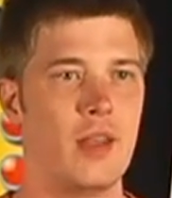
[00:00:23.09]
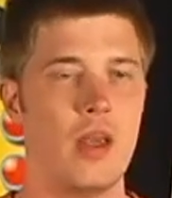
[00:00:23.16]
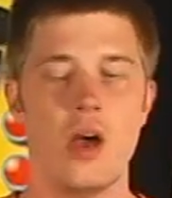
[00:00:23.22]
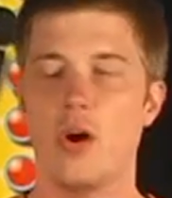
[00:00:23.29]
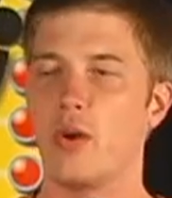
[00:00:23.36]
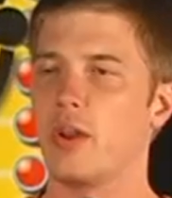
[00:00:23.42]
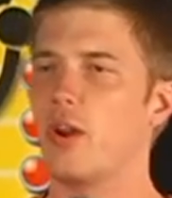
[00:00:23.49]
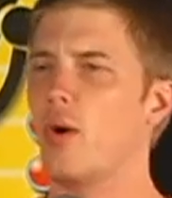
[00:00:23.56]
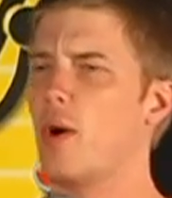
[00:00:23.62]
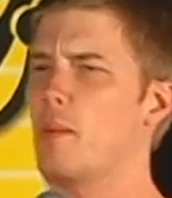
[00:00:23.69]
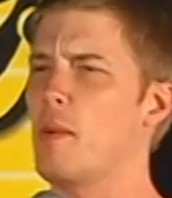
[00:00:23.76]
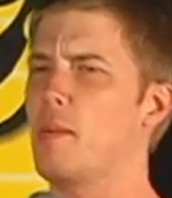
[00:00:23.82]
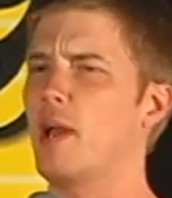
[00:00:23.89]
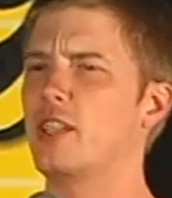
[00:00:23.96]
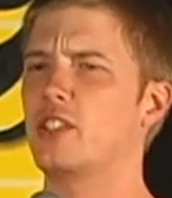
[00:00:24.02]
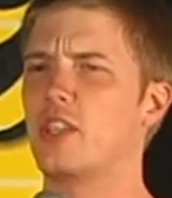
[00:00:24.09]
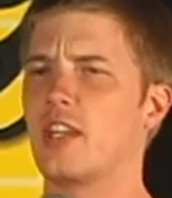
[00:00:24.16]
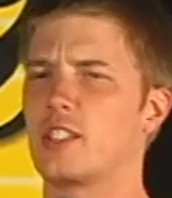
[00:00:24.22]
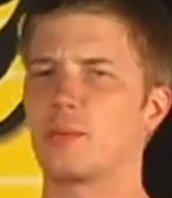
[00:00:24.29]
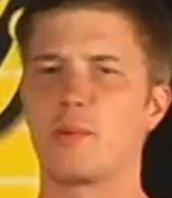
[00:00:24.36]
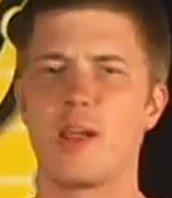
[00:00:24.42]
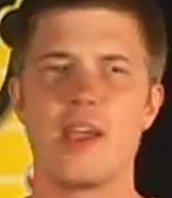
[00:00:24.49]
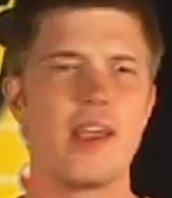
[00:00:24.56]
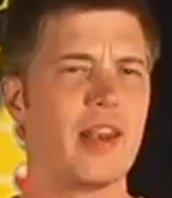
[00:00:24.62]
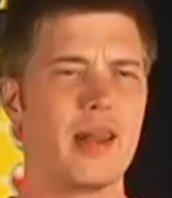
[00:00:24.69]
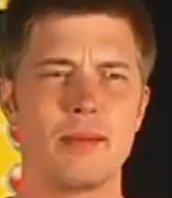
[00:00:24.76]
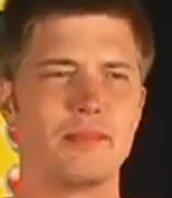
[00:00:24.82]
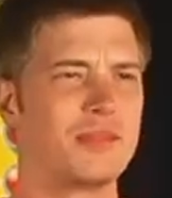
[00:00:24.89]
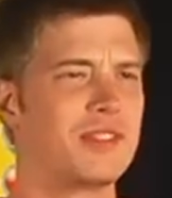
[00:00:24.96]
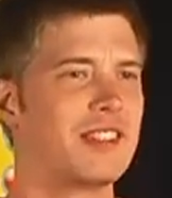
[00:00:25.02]
Oh, you know what? Maybe I should explain.
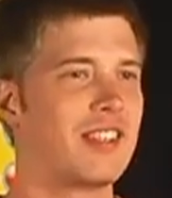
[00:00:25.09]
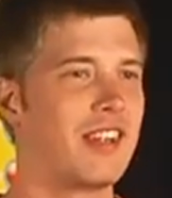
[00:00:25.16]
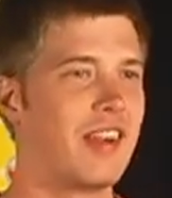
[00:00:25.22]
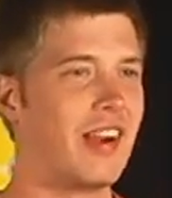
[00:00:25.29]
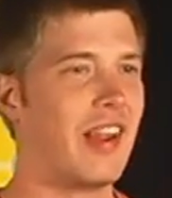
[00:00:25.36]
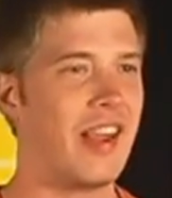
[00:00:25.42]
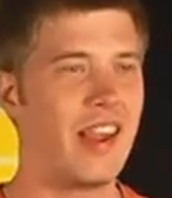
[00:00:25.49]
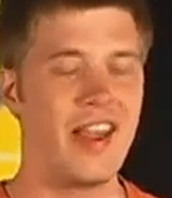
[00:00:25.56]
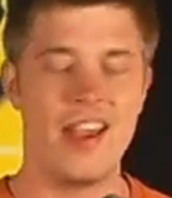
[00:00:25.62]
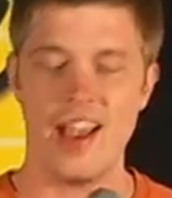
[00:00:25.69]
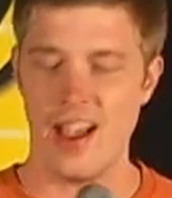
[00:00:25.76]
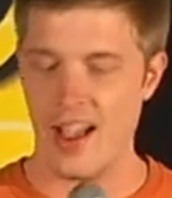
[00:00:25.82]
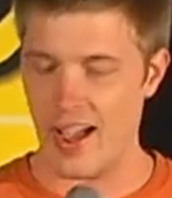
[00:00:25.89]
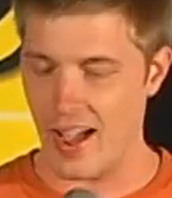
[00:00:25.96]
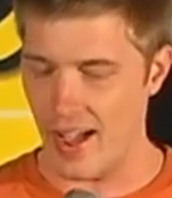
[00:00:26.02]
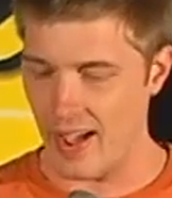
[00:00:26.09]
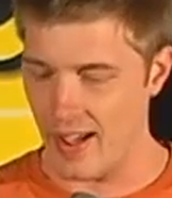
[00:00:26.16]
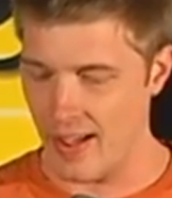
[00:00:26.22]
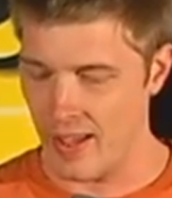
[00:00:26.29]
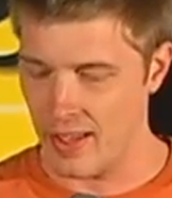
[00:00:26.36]
I'm sorry.